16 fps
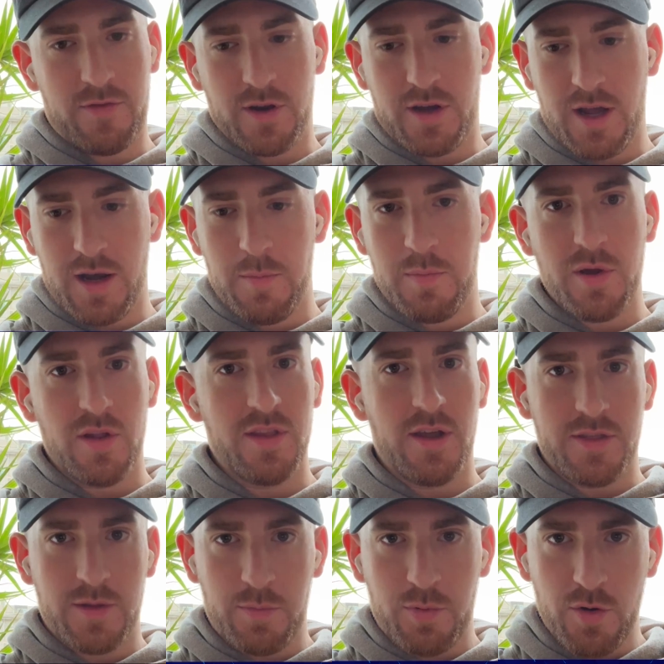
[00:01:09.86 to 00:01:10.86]
after kind of building
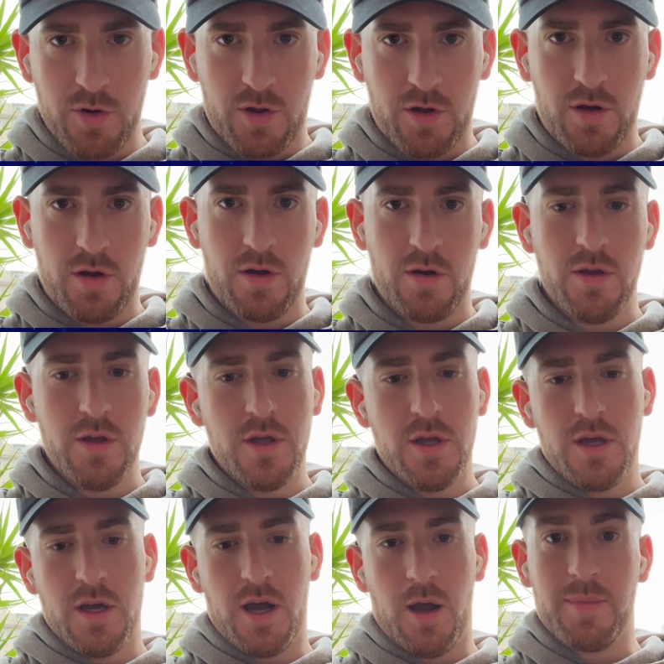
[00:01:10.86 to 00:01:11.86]
out the protocol,
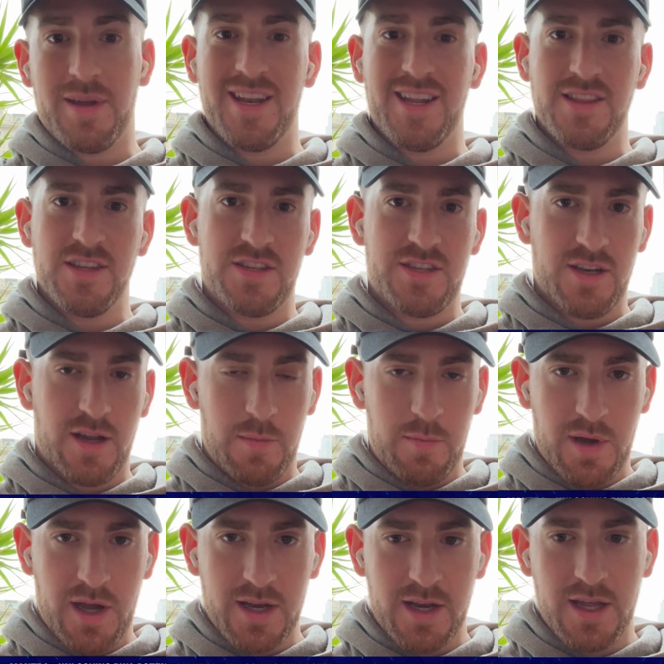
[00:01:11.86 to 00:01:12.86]
getting listed on
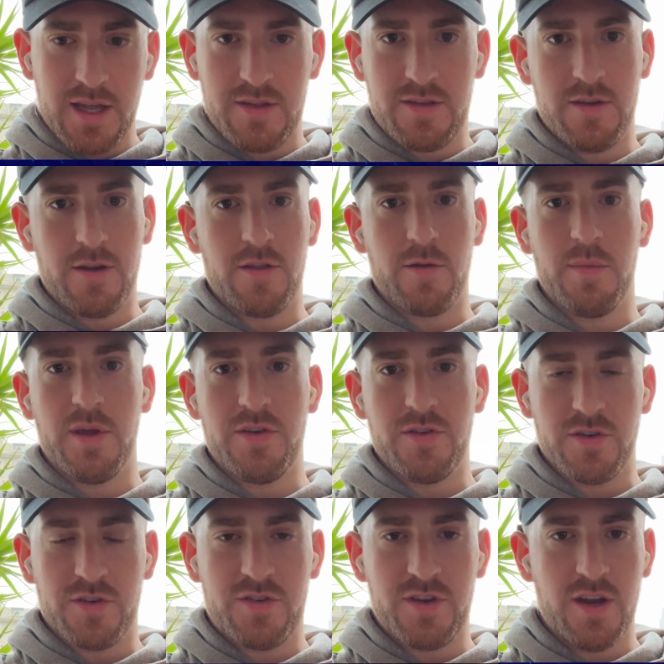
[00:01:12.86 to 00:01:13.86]
Binance and other
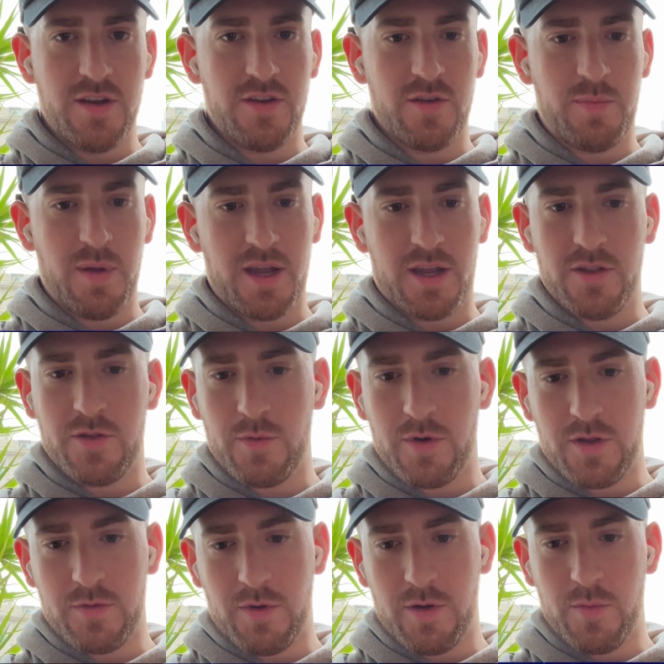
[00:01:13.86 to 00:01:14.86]
major exchanges back in
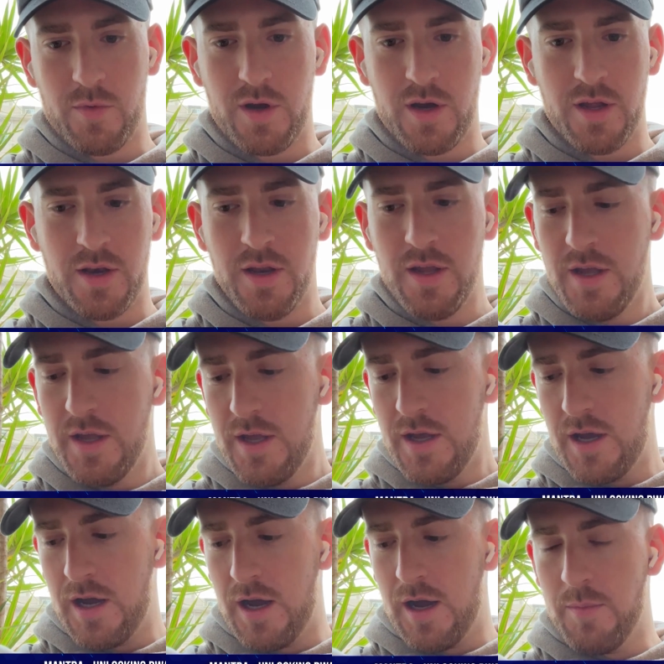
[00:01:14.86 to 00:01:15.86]
2021,
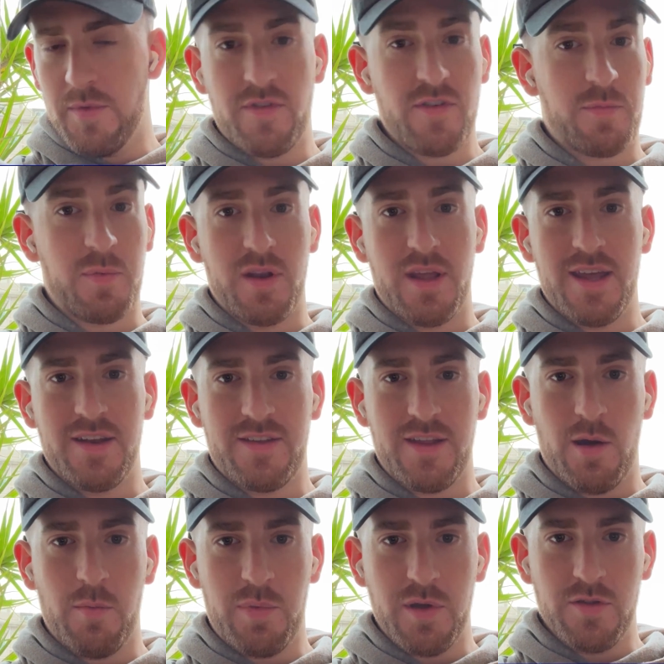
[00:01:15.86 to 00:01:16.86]
we've just been heads
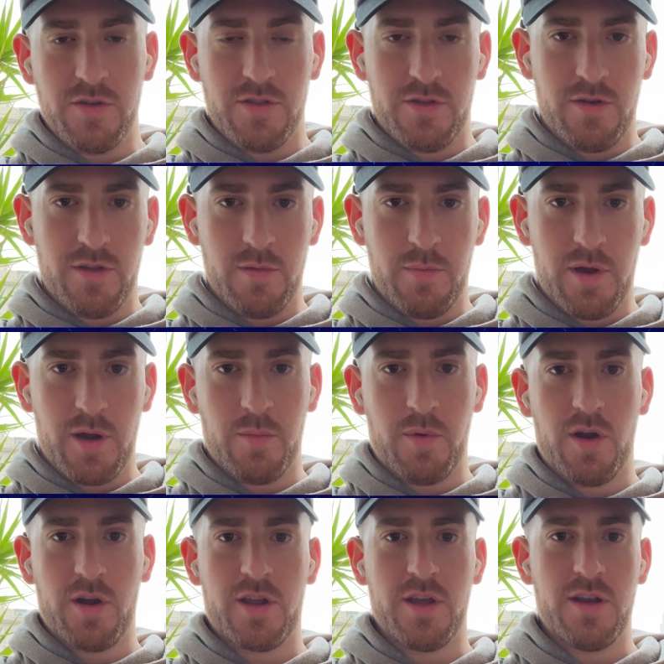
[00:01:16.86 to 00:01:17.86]
down building during the bear
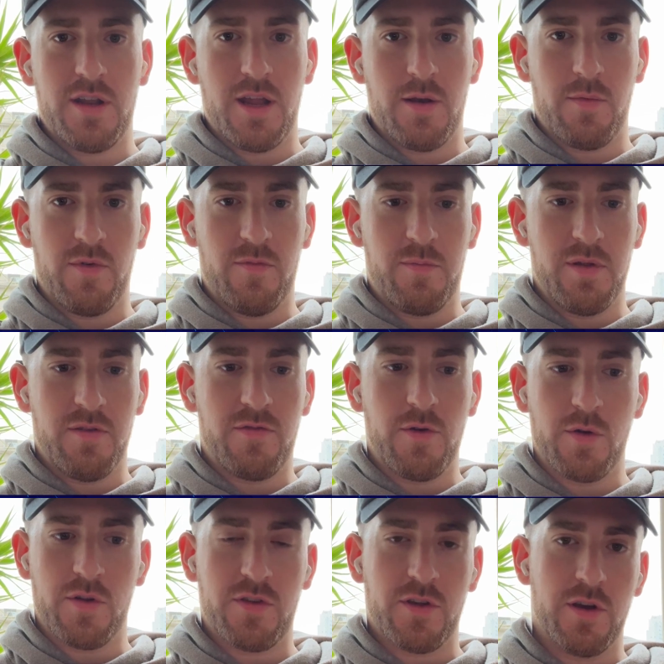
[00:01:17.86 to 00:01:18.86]
market, and we've been
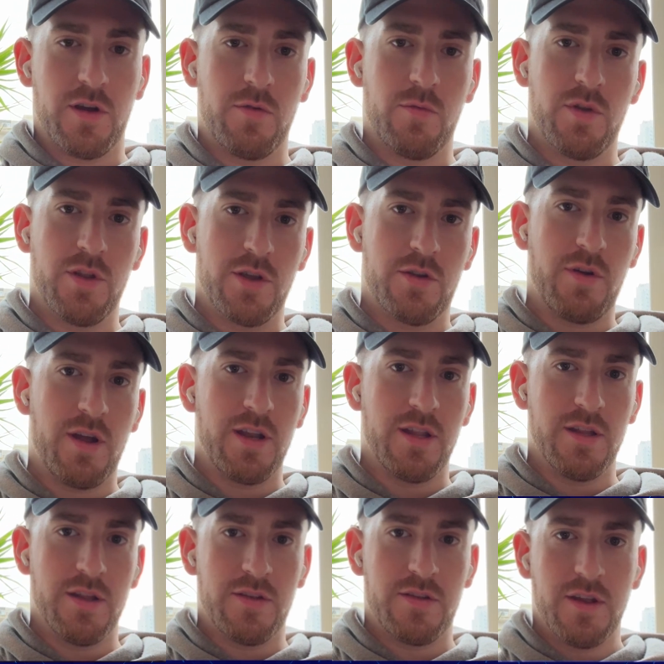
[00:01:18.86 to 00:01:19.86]
focusing on really
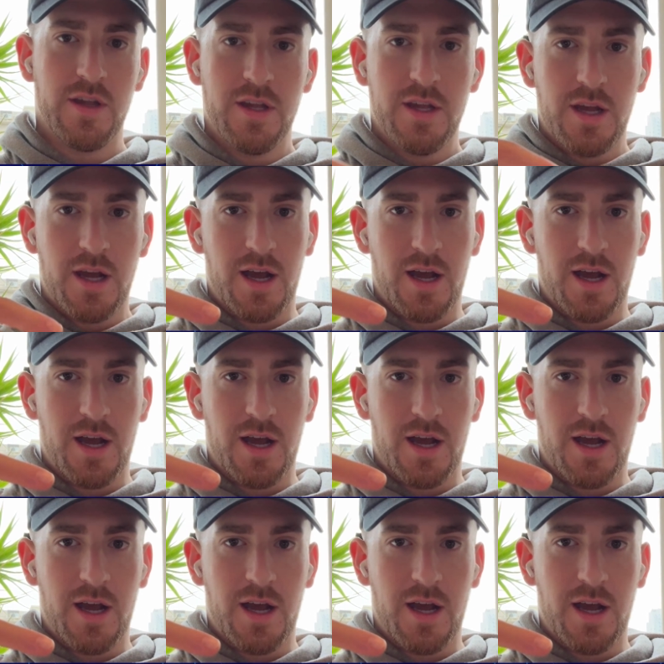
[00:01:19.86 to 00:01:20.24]
creating this